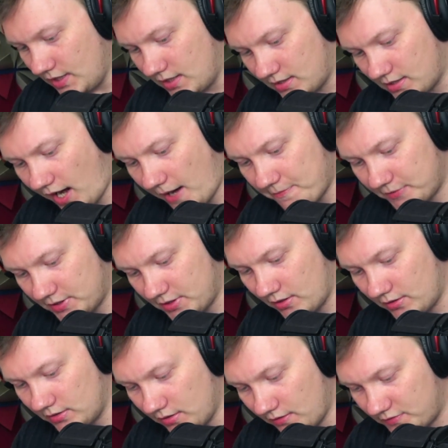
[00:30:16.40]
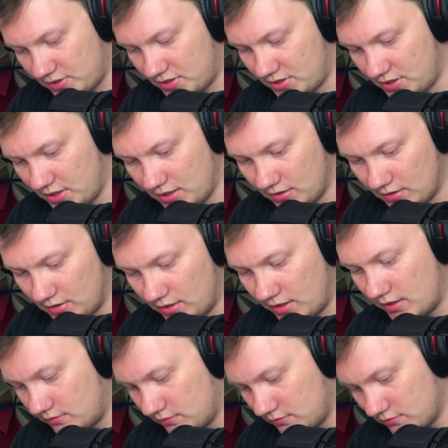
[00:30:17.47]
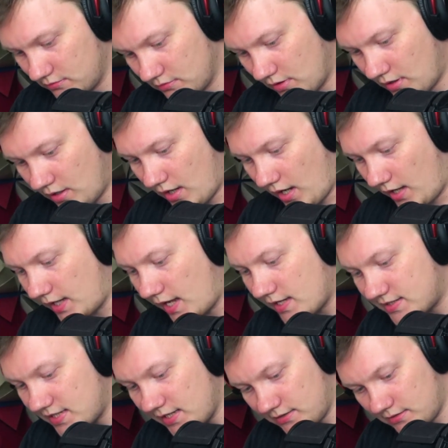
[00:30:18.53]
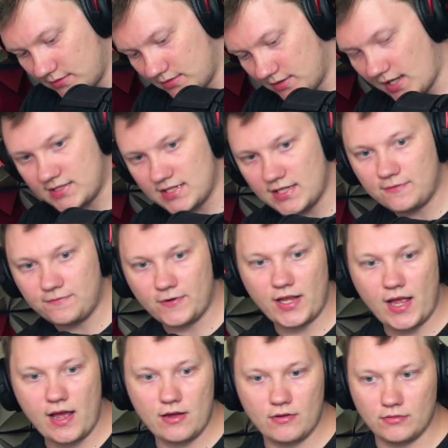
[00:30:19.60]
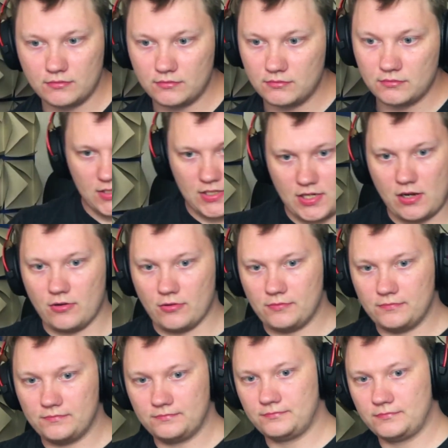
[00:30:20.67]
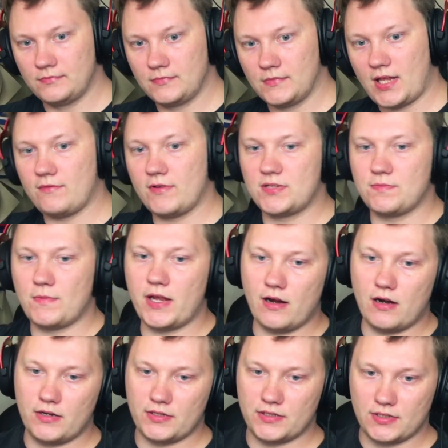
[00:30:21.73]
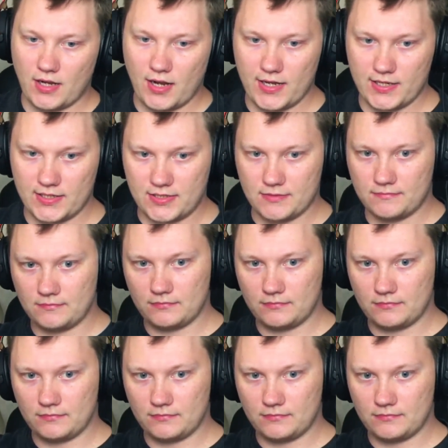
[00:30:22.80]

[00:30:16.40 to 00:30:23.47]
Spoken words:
Crap ton of scenery. And that's it. That's it for now. So, that was my art, guys.